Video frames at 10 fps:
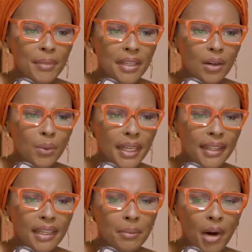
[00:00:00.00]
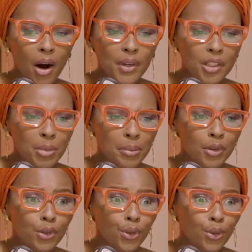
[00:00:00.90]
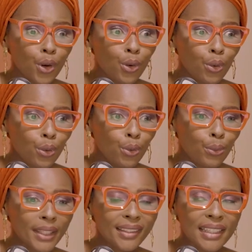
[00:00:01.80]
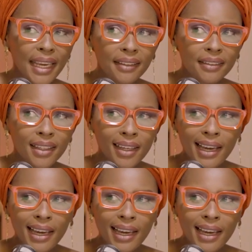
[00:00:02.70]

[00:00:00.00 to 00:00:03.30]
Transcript: in a way that empowers people to know what's next.